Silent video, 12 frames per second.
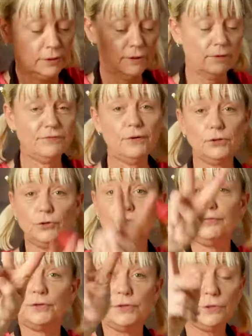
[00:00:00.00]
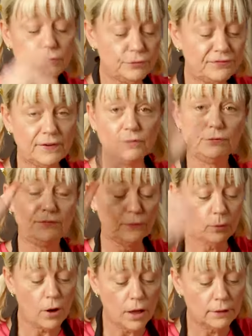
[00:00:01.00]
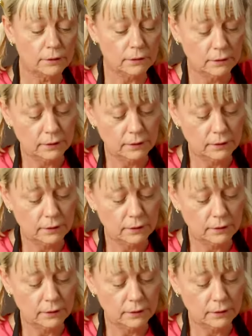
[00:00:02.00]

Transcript: Fondue for 2, fondue for 1.